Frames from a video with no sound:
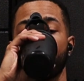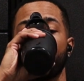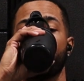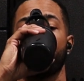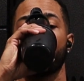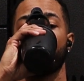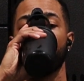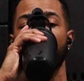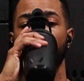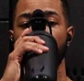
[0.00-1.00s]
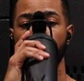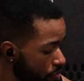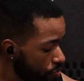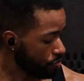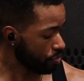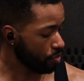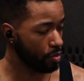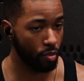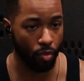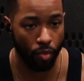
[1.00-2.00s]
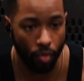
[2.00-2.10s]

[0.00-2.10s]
take a little sip, and